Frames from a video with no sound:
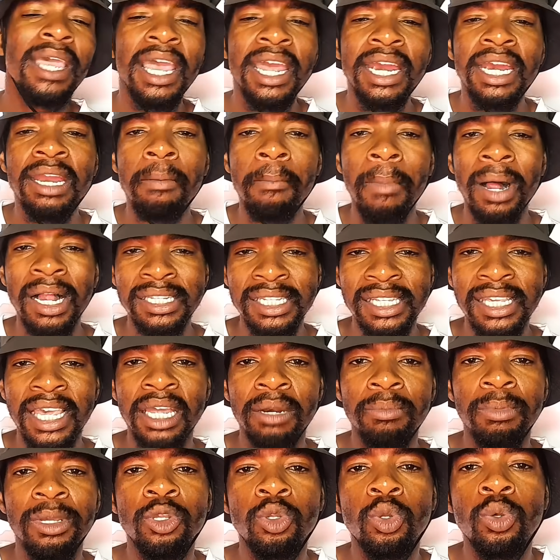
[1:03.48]
animals can
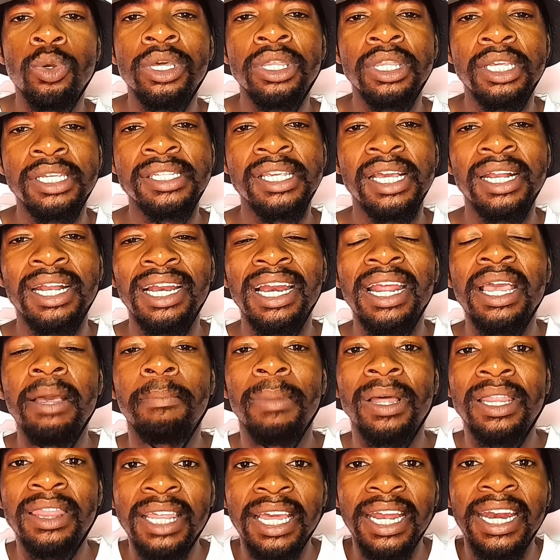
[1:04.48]
be doing the settling,
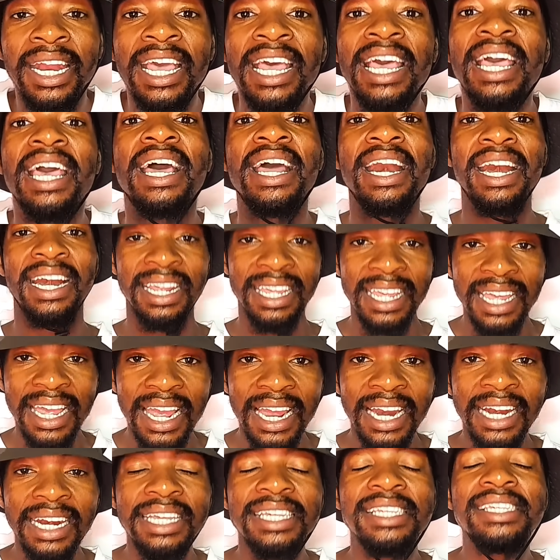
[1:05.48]
but then
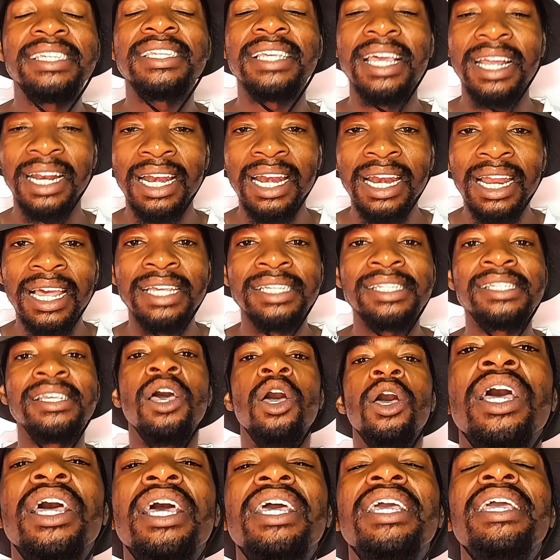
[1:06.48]
really settlers,
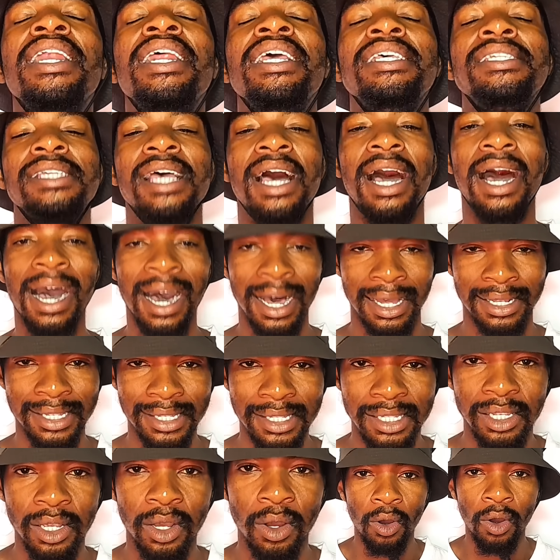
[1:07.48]
it is
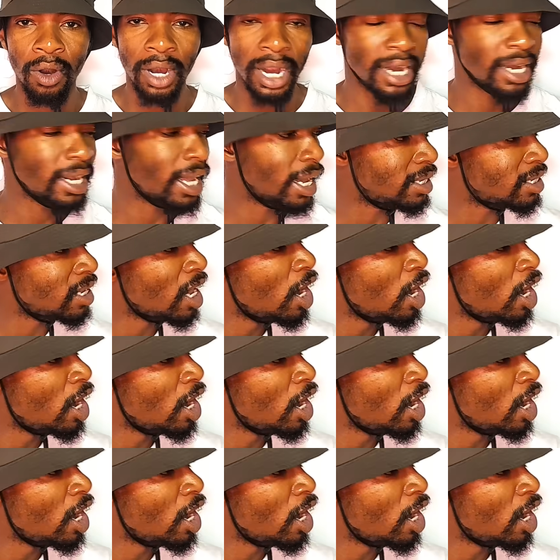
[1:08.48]
us. All right, guys,